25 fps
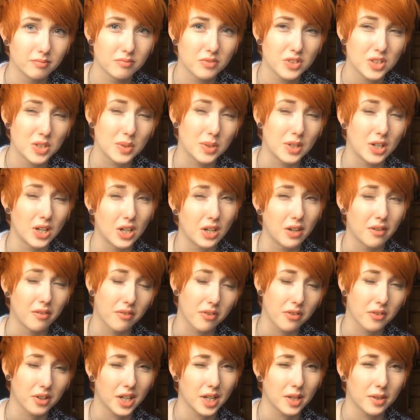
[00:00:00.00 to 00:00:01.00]
2.5,
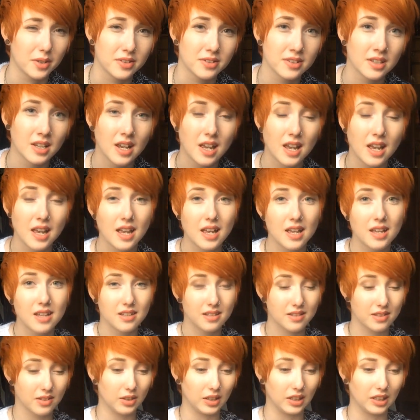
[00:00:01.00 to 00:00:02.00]
3 hours.
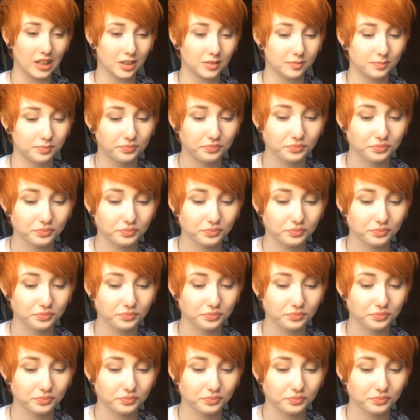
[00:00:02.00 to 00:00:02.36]
So yeah.